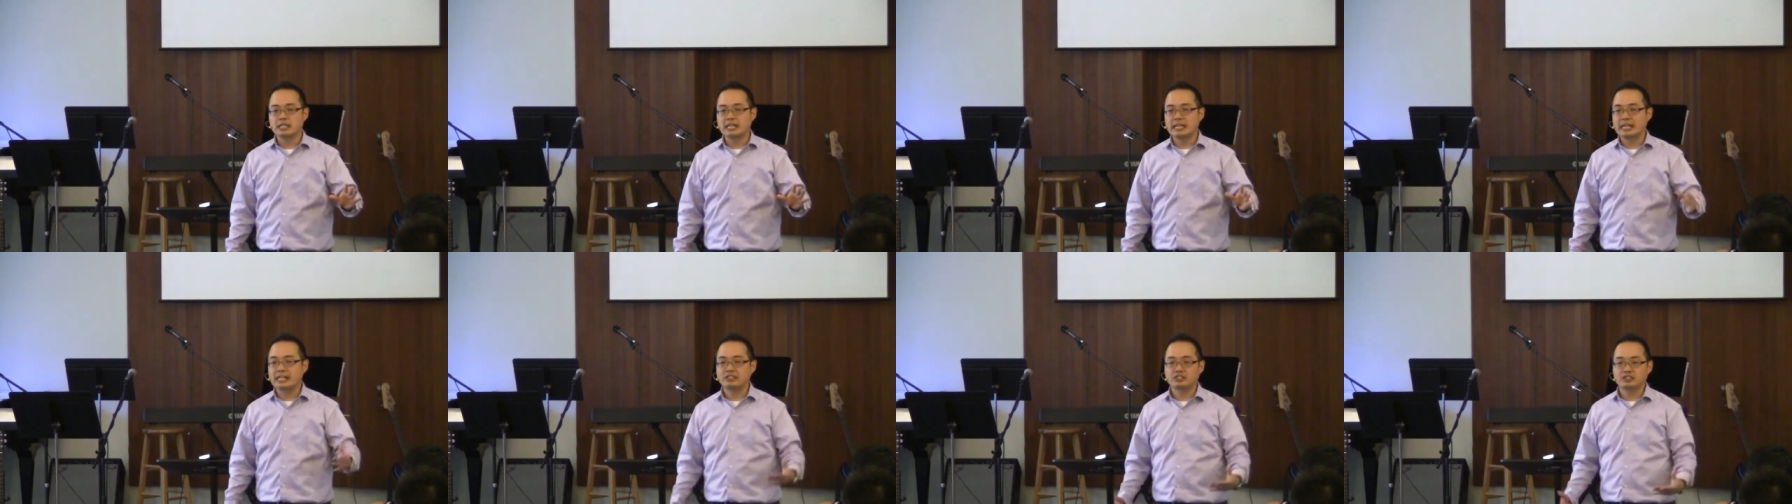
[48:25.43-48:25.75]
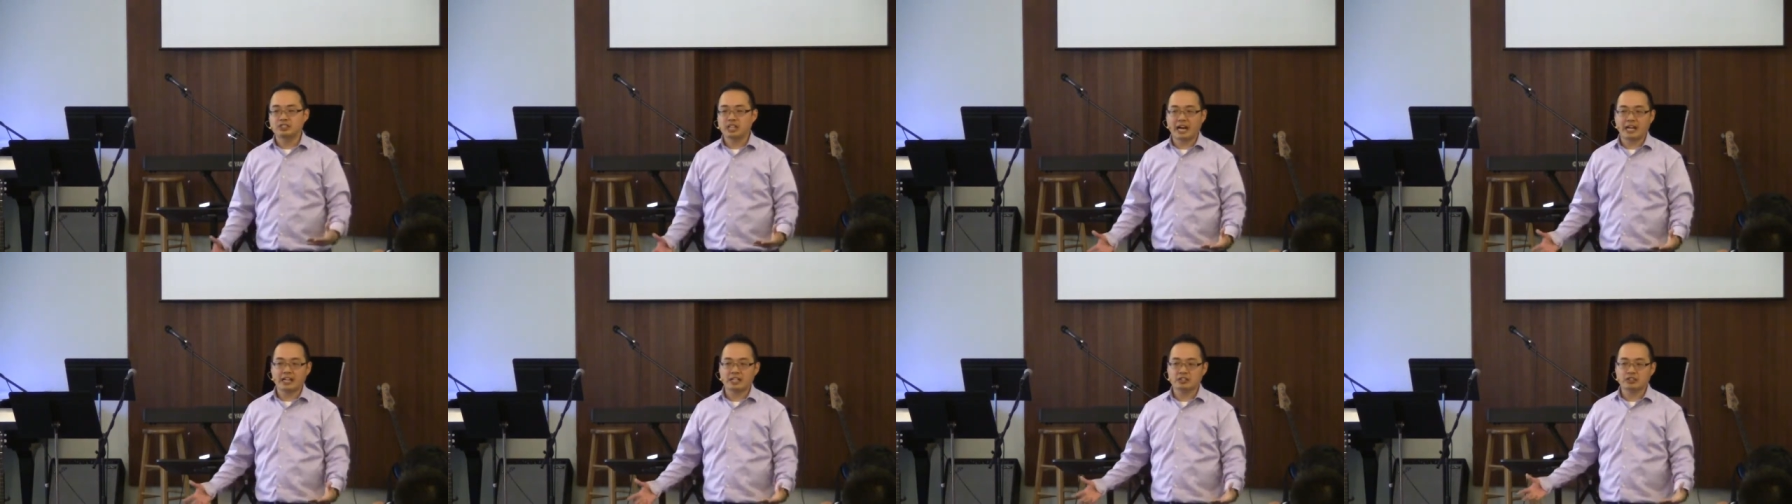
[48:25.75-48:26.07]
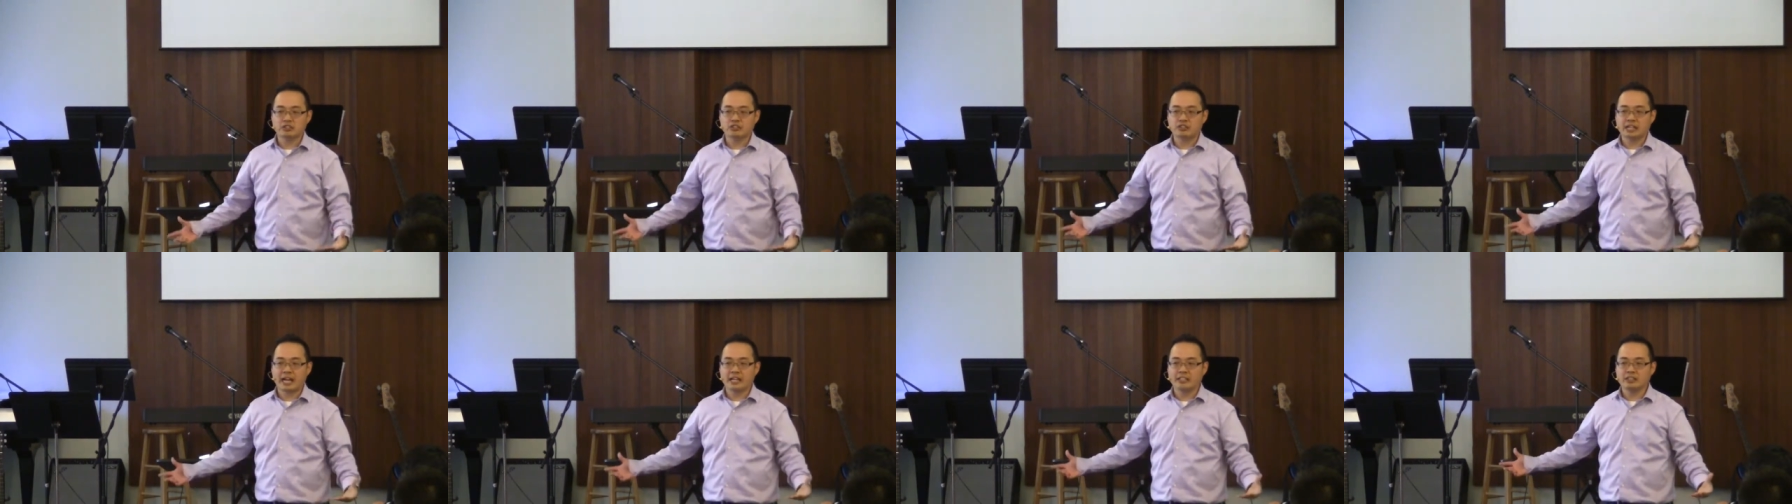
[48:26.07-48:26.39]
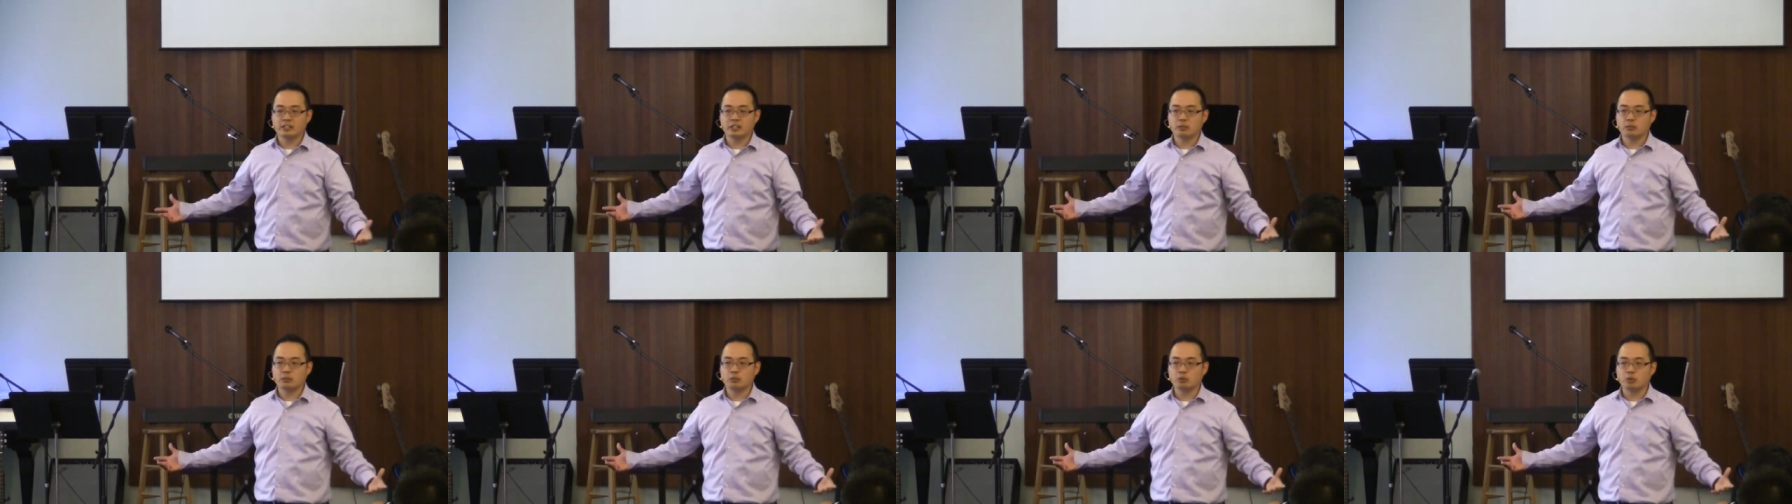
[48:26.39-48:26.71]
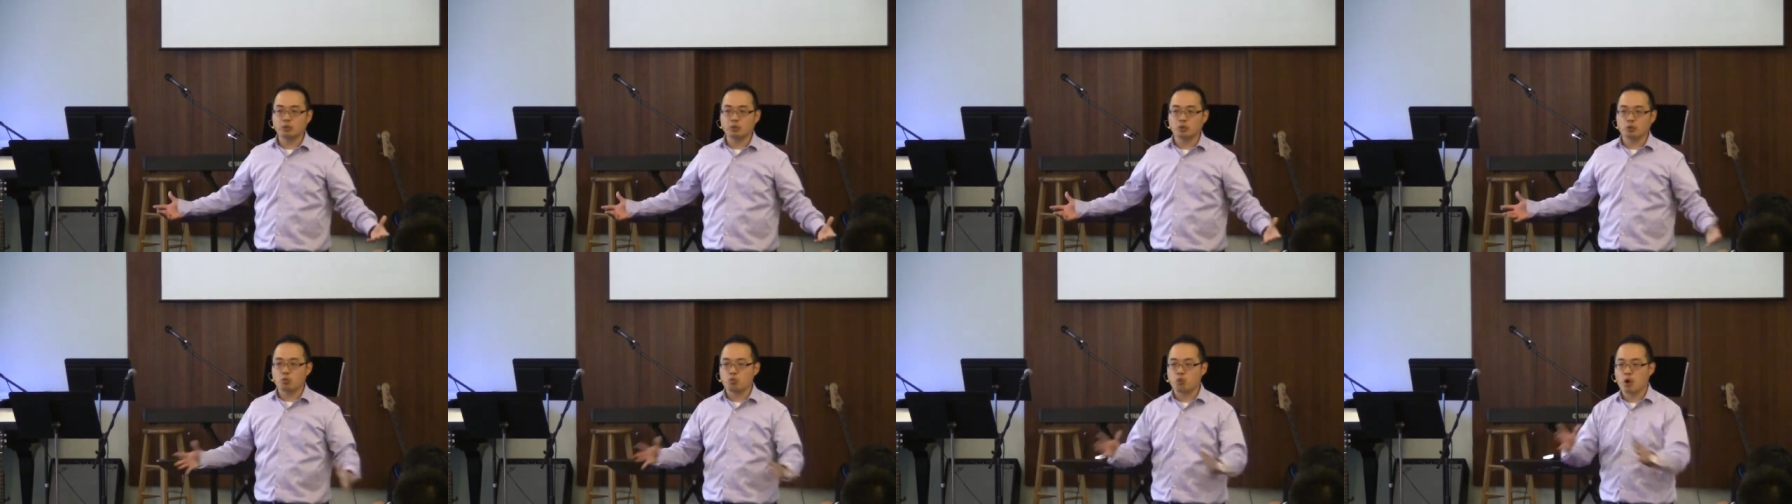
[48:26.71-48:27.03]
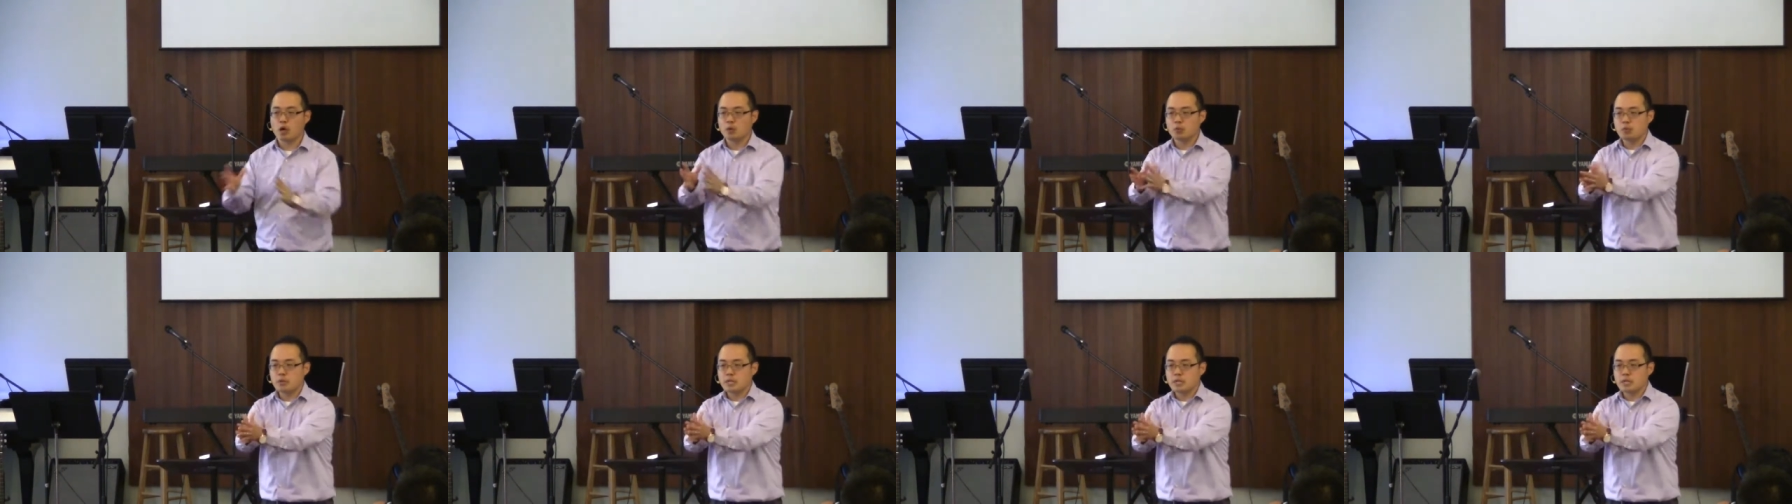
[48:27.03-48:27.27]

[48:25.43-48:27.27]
It's not a stagnant rule. What do